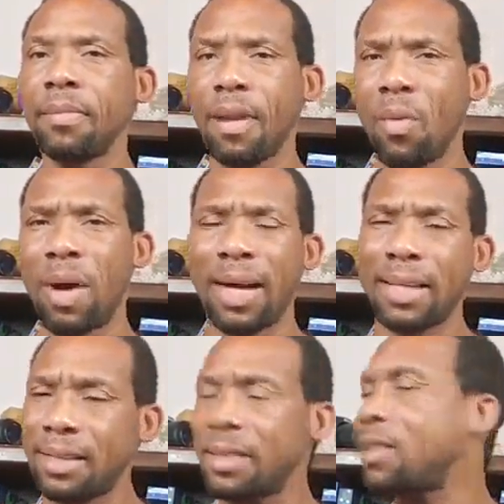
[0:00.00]
Why?
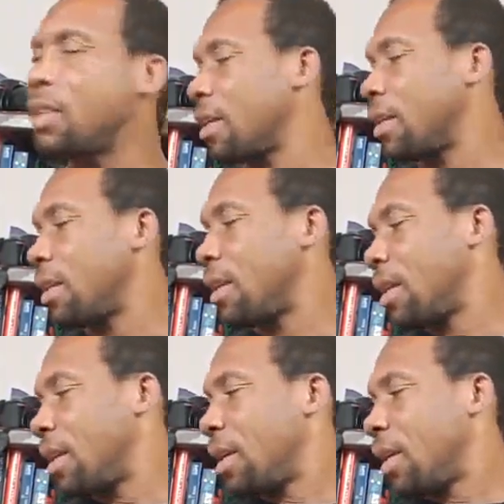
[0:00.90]
Because
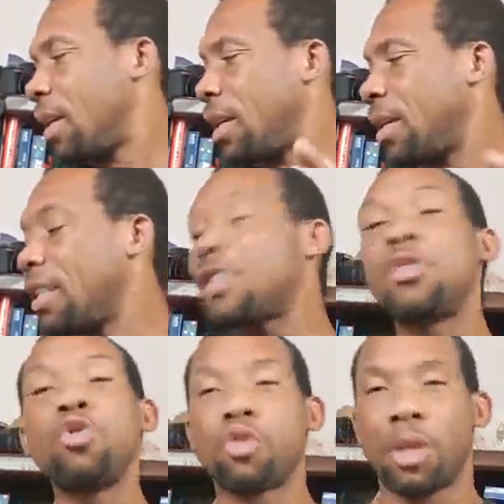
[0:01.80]
it's
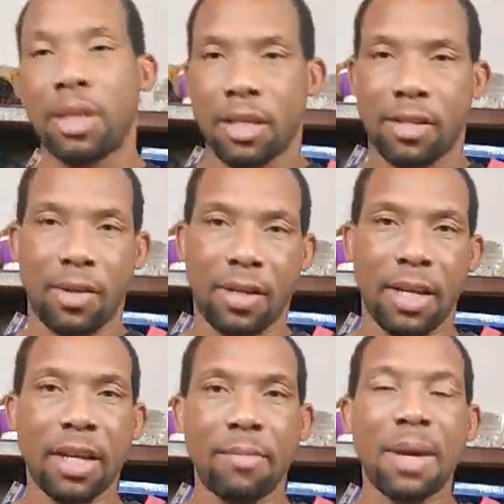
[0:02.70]
neutral there, so it
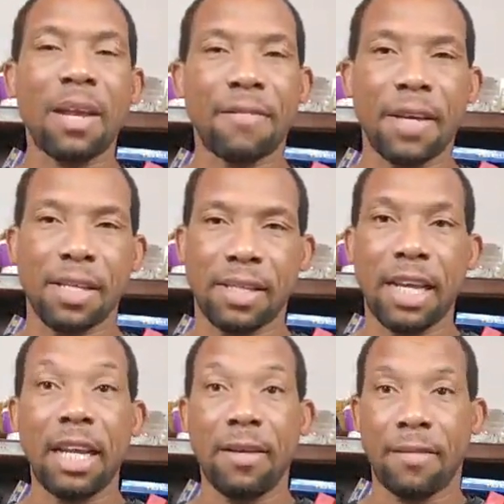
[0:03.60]
can manifest as
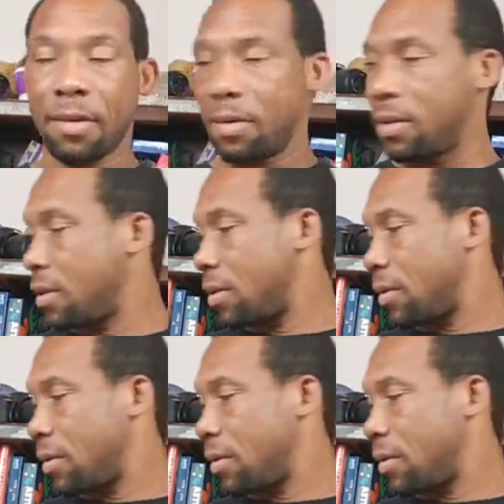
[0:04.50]
any of those.